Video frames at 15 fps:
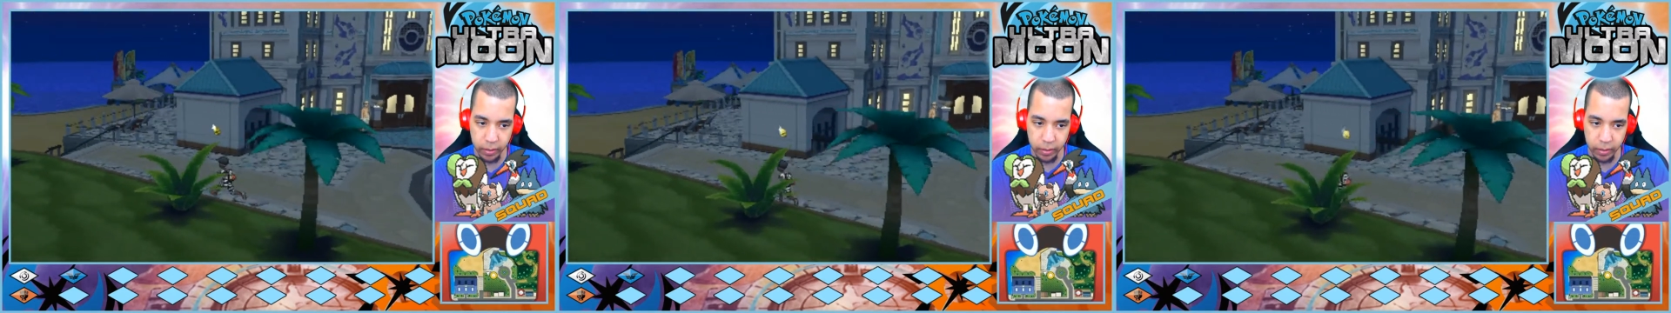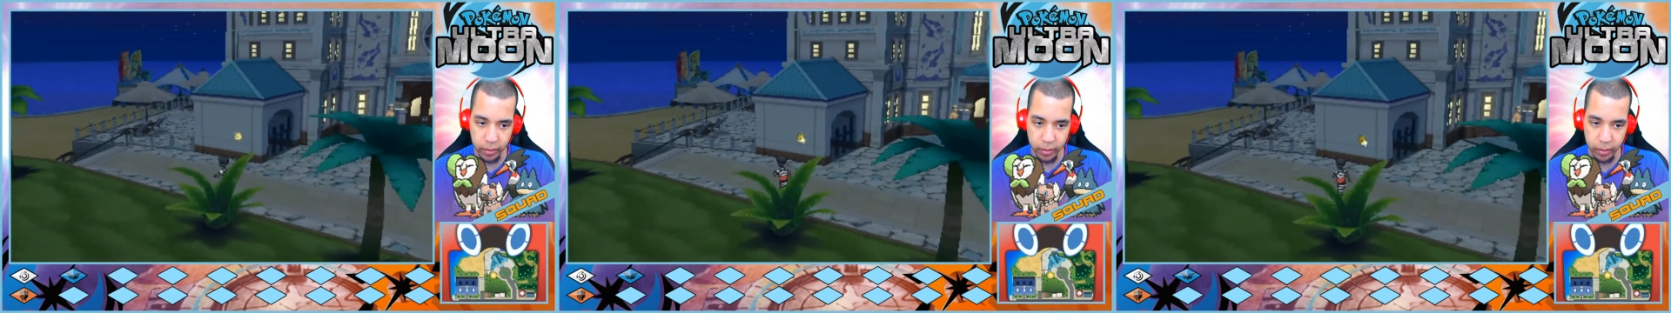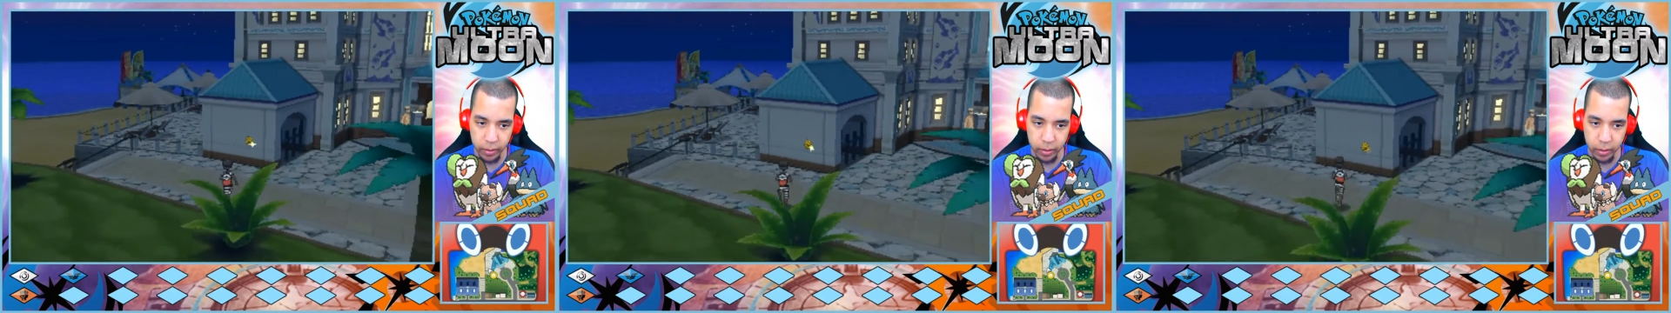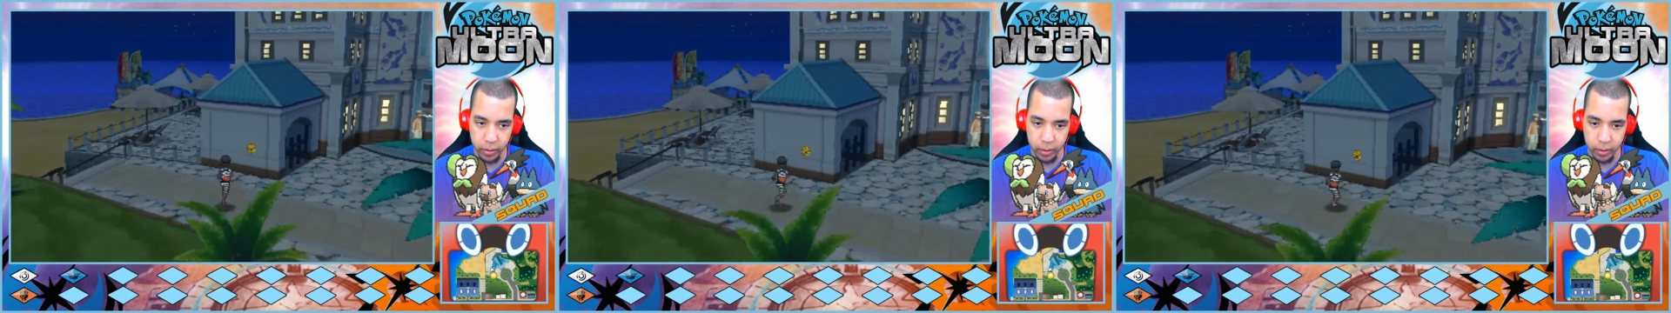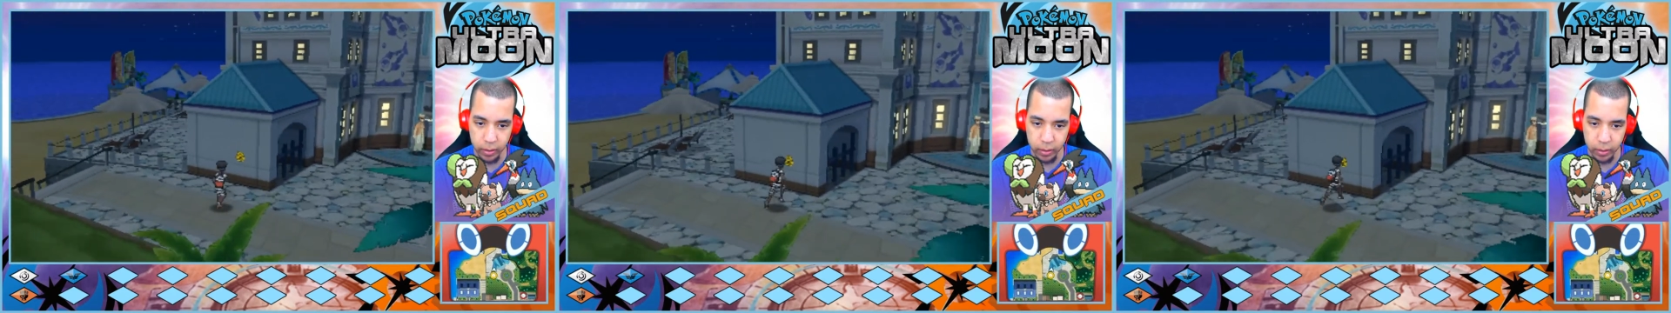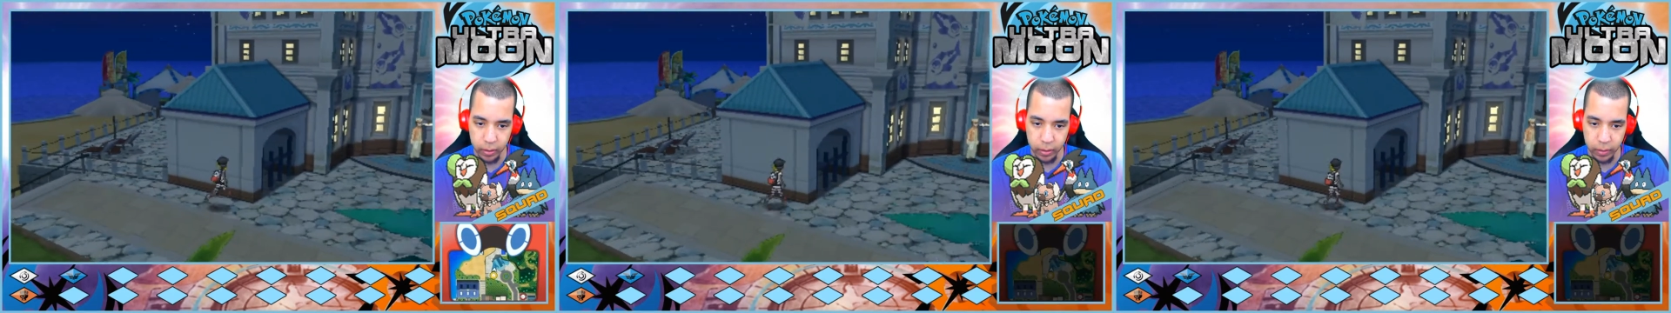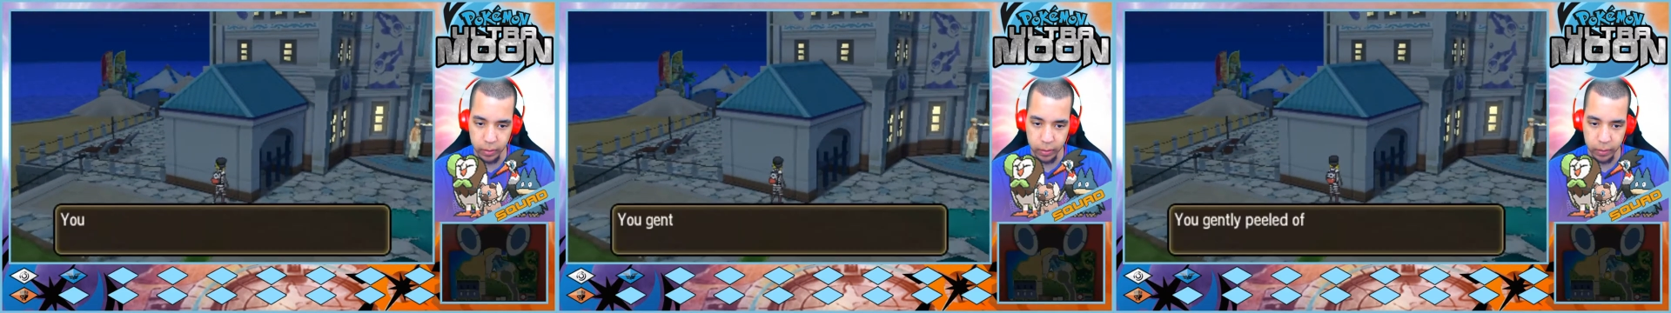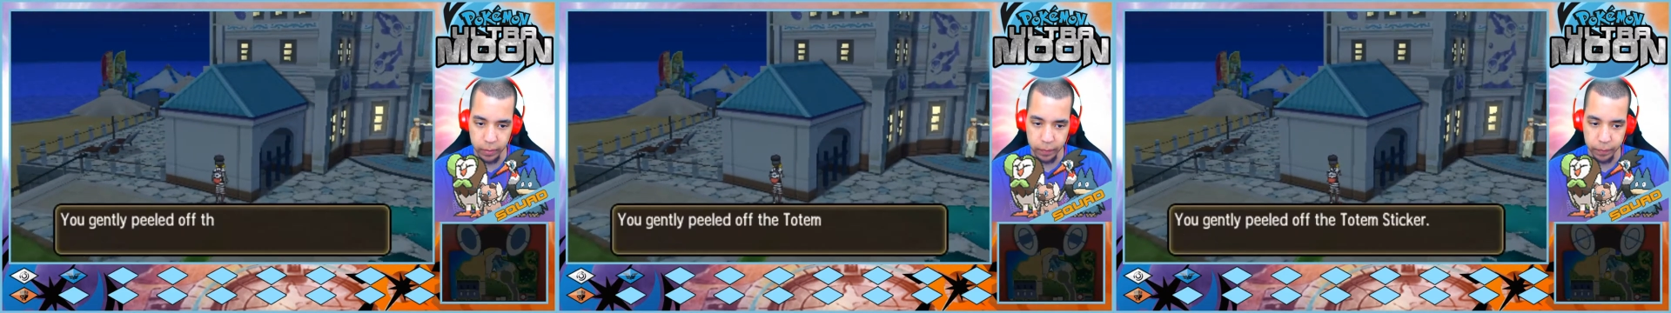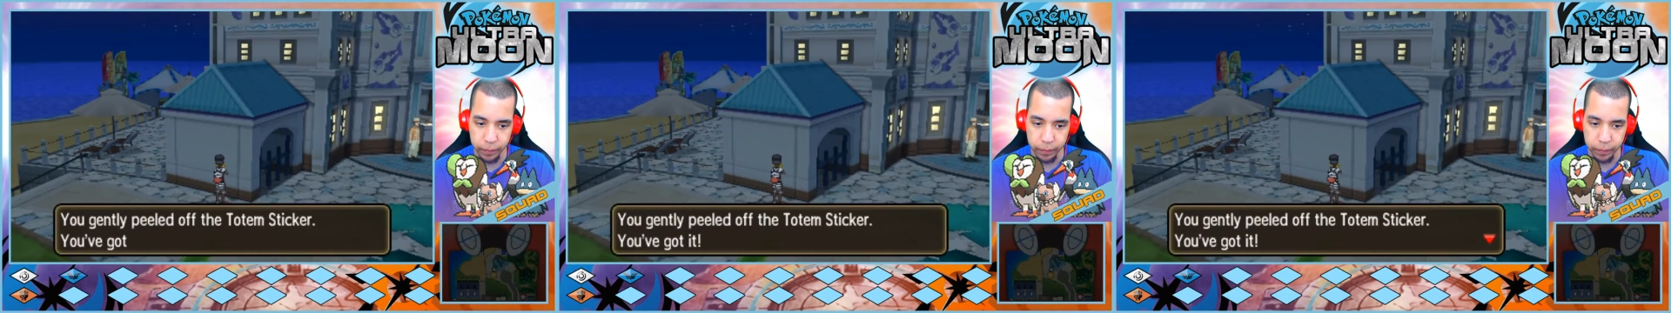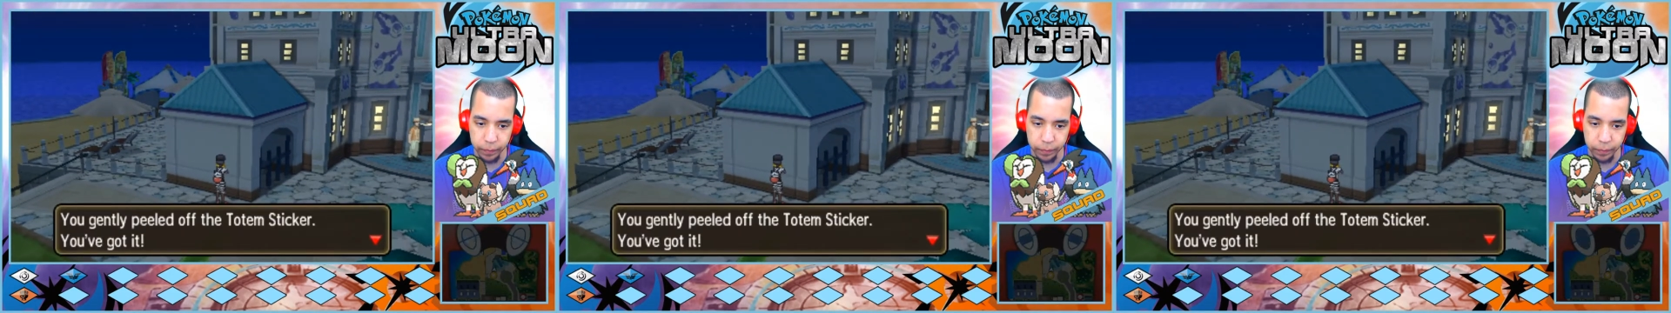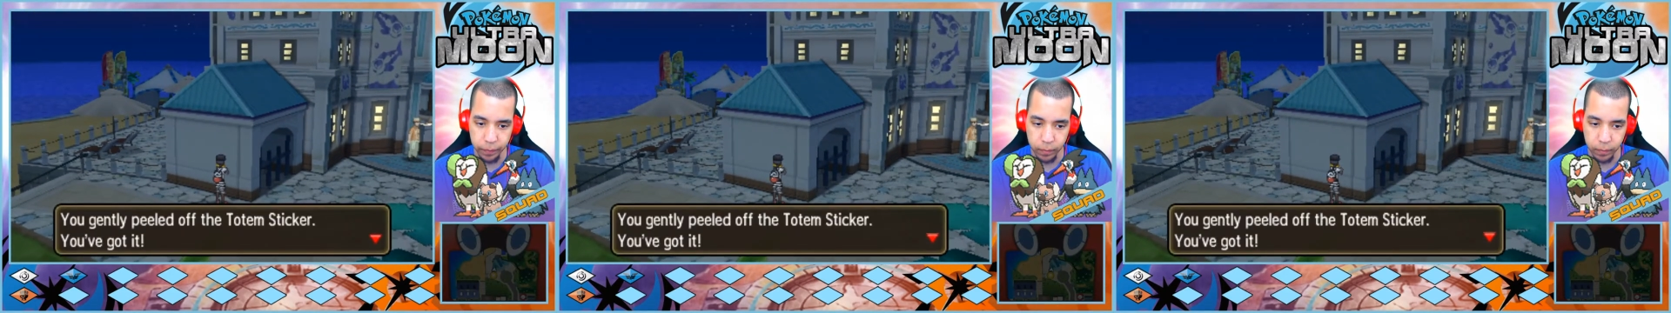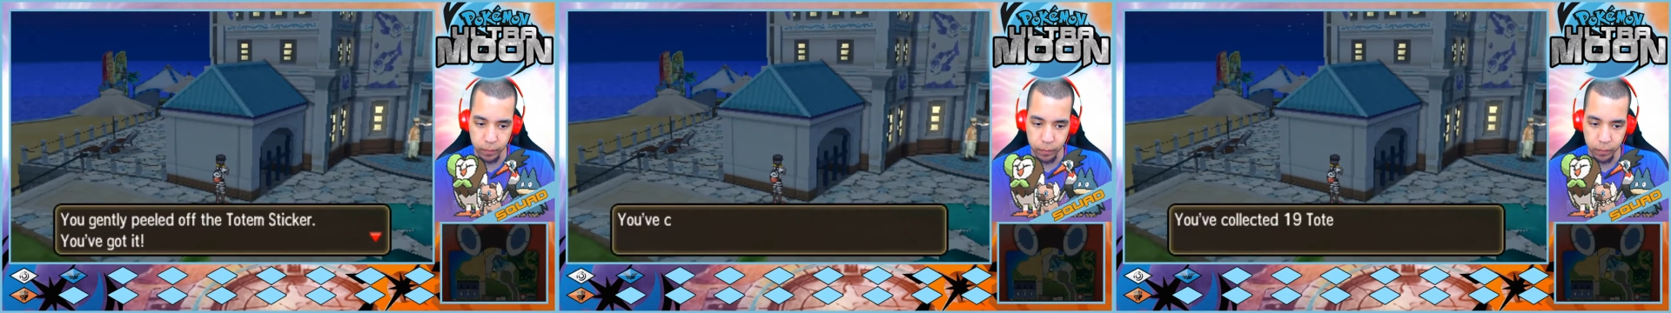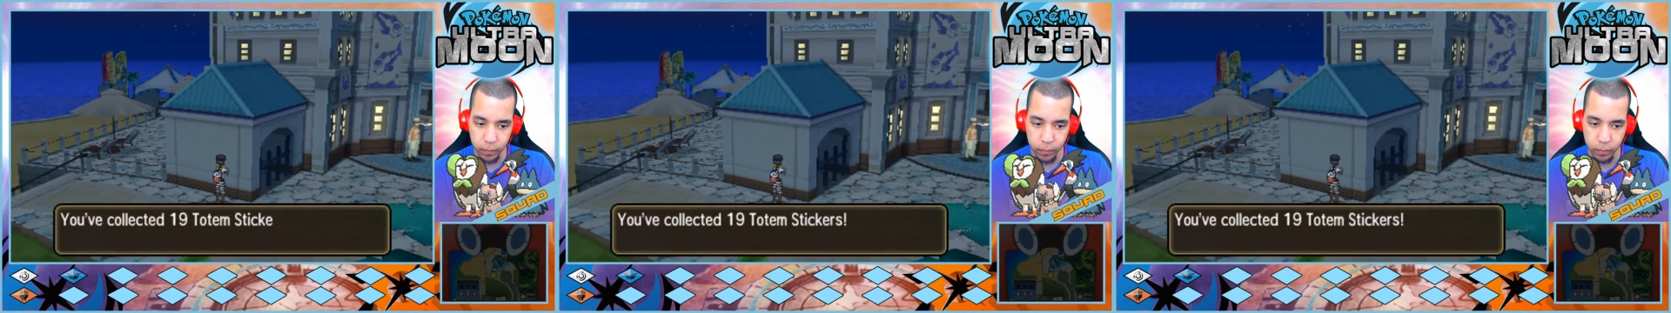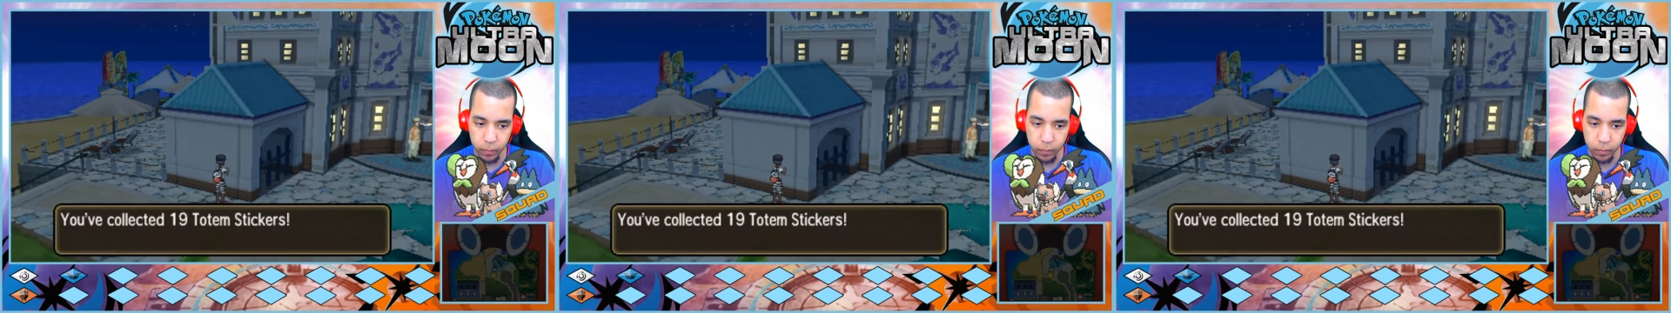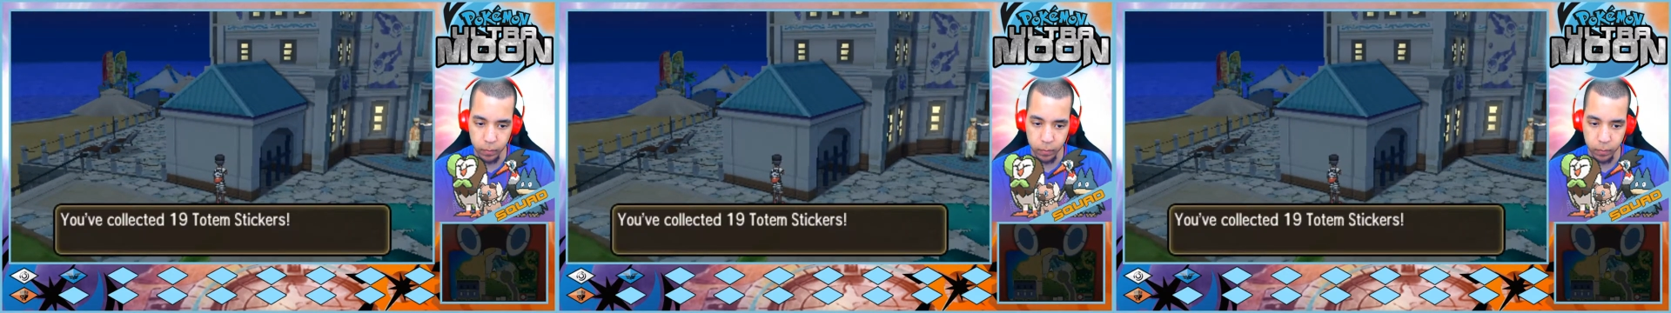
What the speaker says: Nothing is said.